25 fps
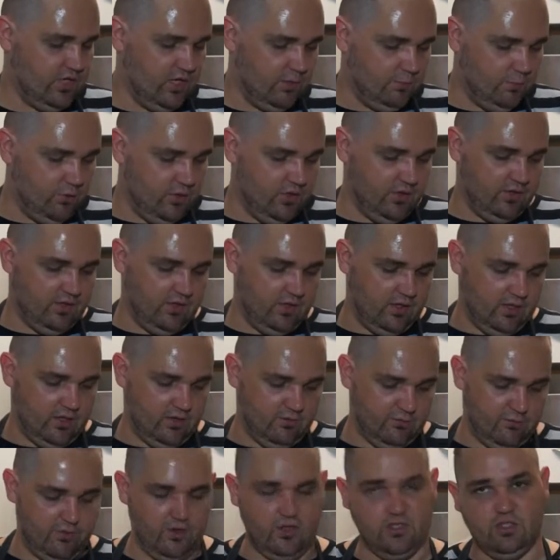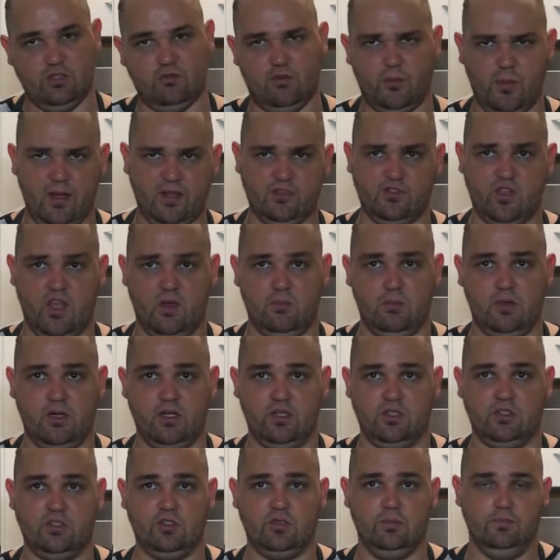I'll put it in the freezer for about 10
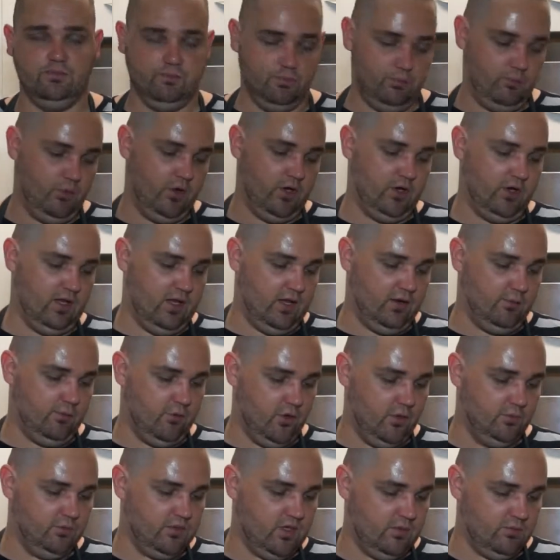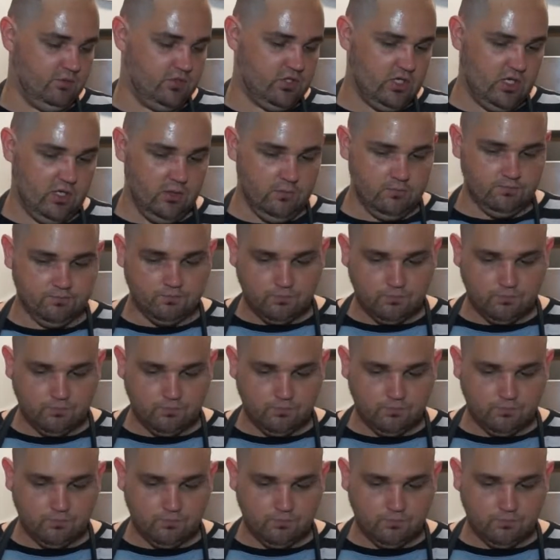minutes, bring it down to room temperature.